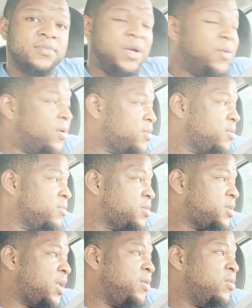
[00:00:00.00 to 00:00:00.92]
He want them
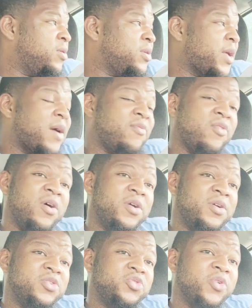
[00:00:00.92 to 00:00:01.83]
to he wanted to have all
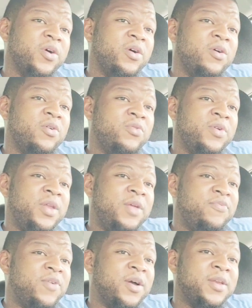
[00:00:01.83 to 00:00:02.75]
the control and
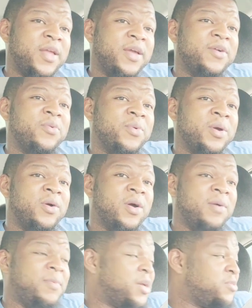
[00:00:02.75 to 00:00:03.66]
he fucking their
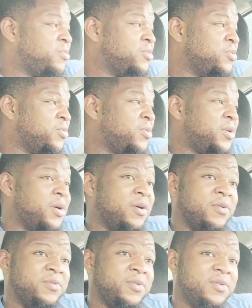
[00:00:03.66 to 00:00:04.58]
career up. That's what's going
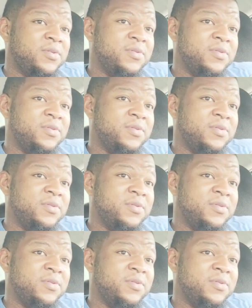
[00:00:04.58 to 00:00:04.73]
on.